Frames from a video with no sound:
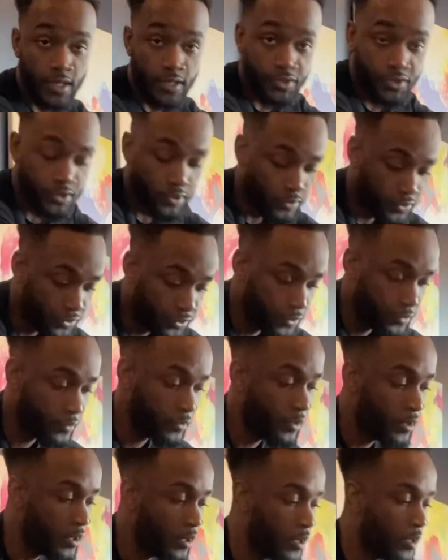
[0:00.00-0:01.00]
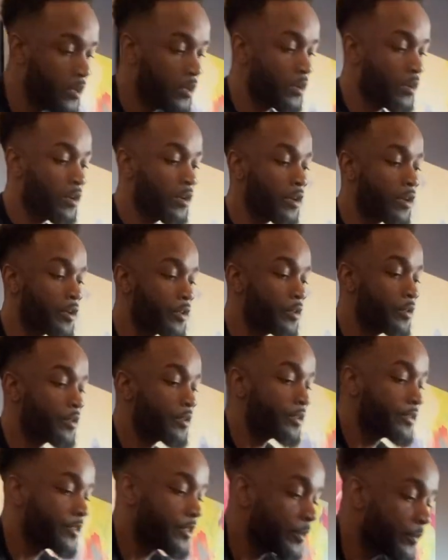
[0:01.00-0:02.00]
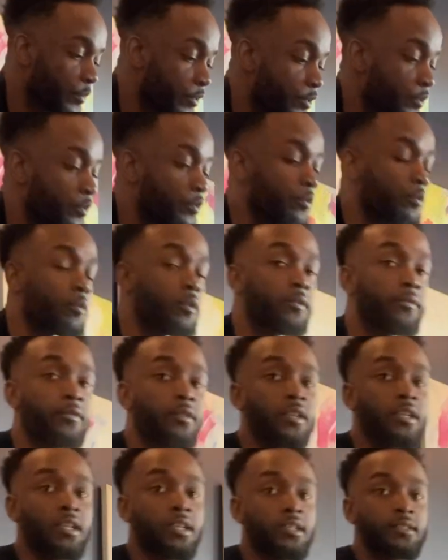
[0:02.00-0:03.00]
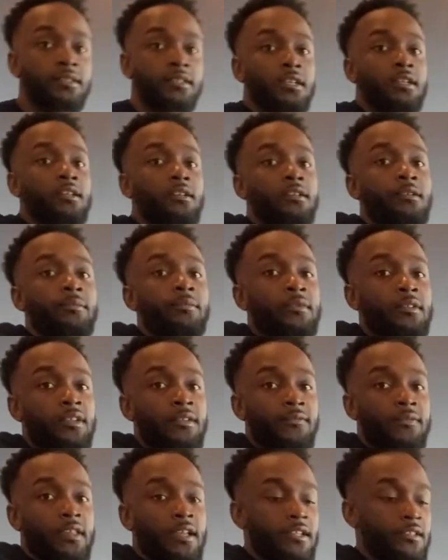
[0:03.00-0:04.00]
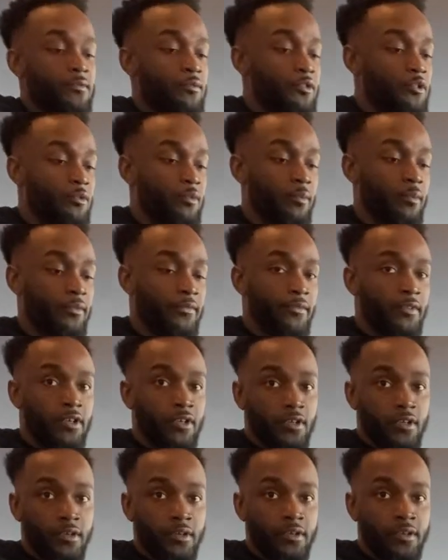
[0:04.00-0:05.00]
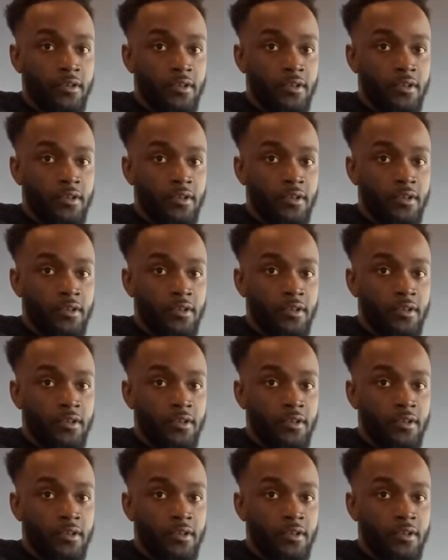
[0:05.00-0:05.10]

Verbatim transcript: I showed you, or you can simply do one foot at a time if that's what you would prefer.